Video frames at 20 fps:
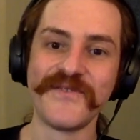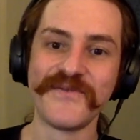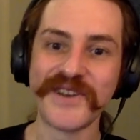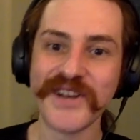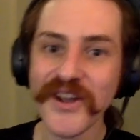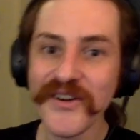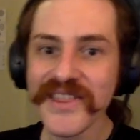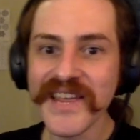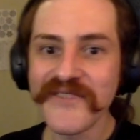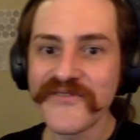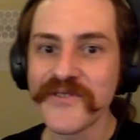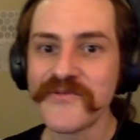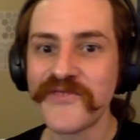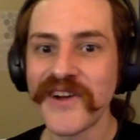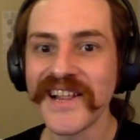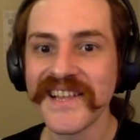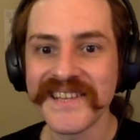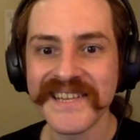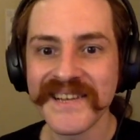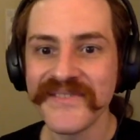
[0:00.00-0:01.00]
We know that from
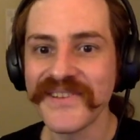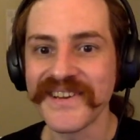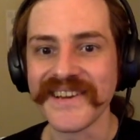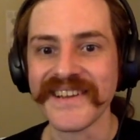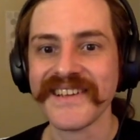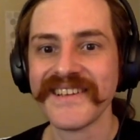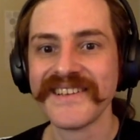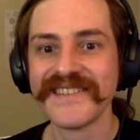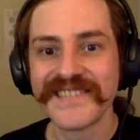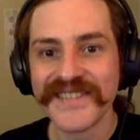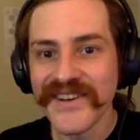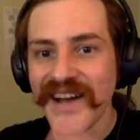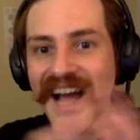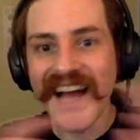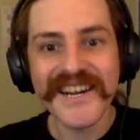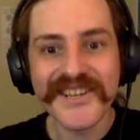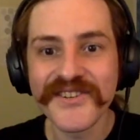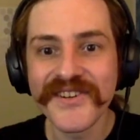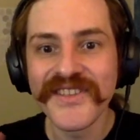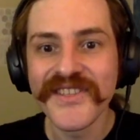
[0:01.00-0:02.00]
relativity. So
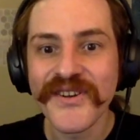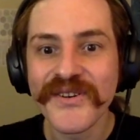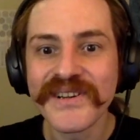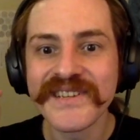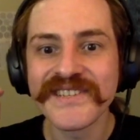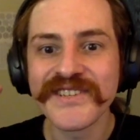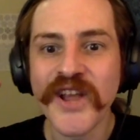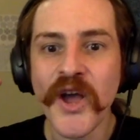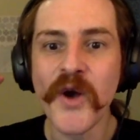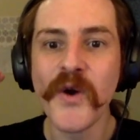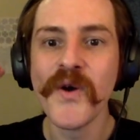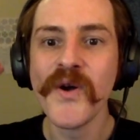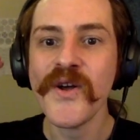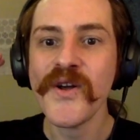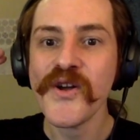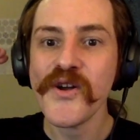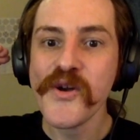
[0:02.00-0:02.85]
actually there is no